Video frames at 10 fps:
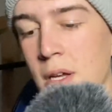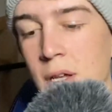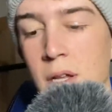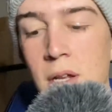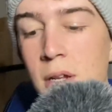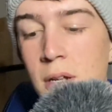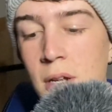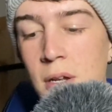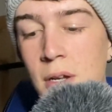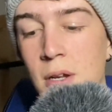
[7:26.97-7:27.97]
and
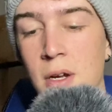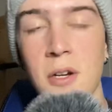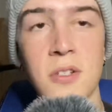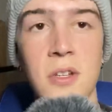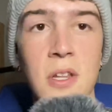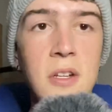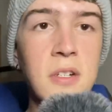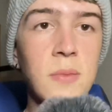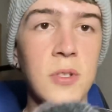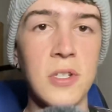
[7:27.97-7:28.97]
honestly a lot of
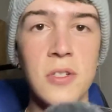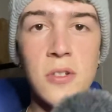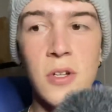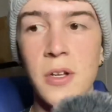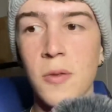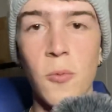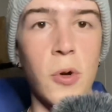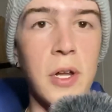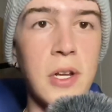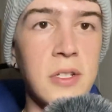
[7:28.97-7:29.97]
times it's easier to like
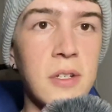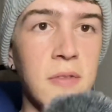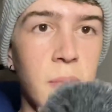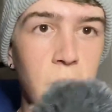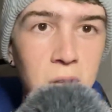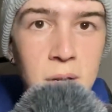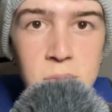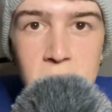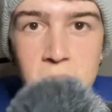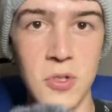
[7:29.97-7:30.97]
180 stuff than bunny hop
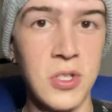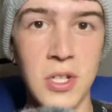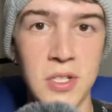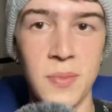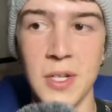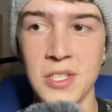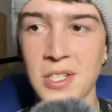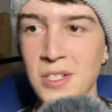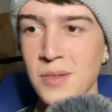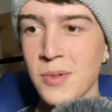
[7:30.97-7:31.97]
stuff, which doesn't make
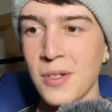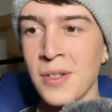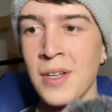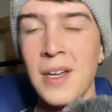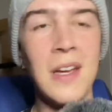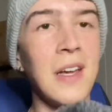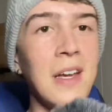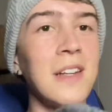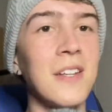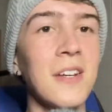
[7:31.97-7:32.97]
sense, but
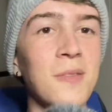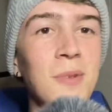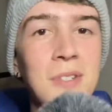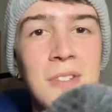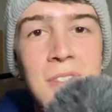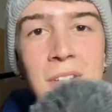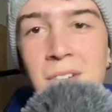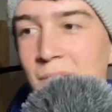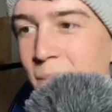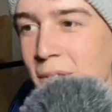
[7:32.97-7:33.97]
it does once you start
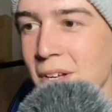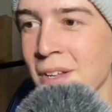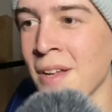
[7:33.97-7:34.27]
doing them a lot.